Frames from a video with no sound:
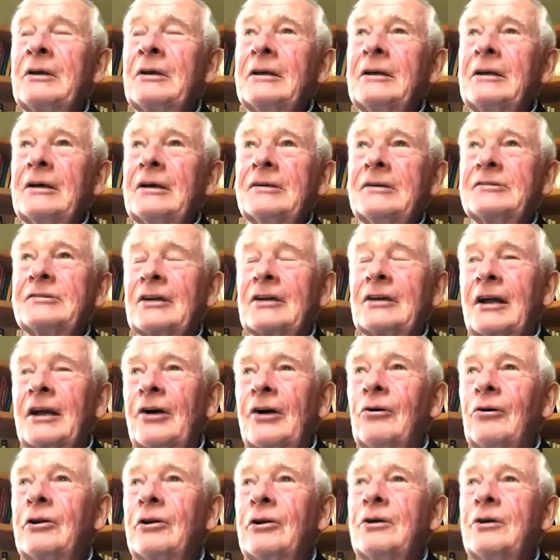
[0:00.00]
only went there
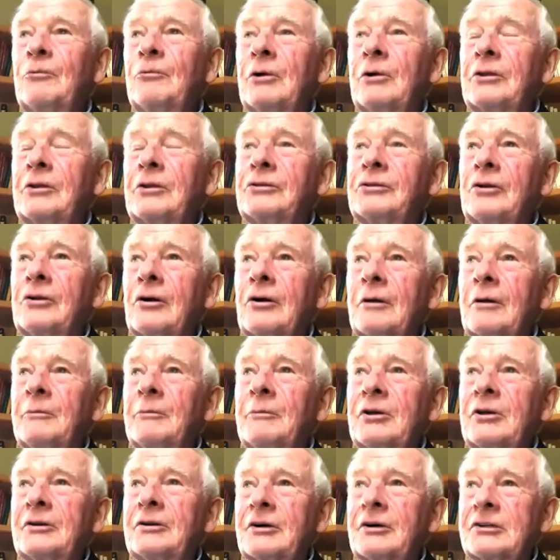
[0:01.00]
because my father
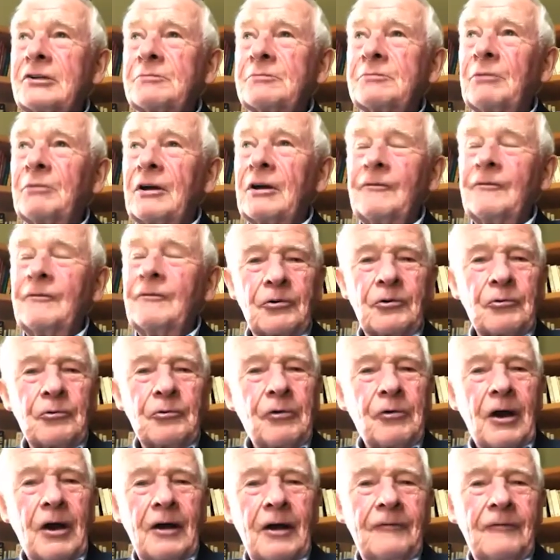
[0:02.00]
and grandfather had,
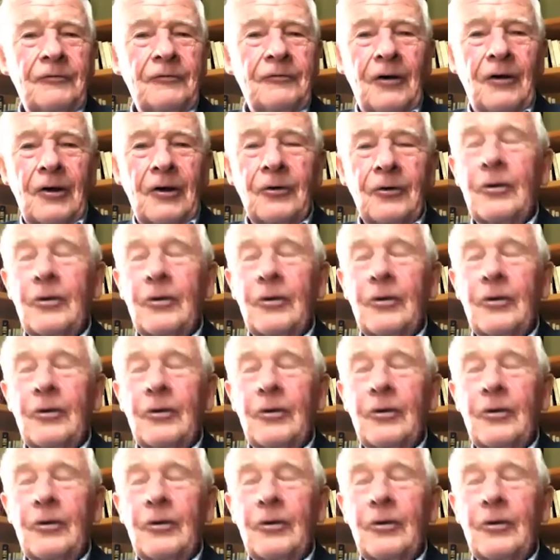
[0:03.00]
and they said,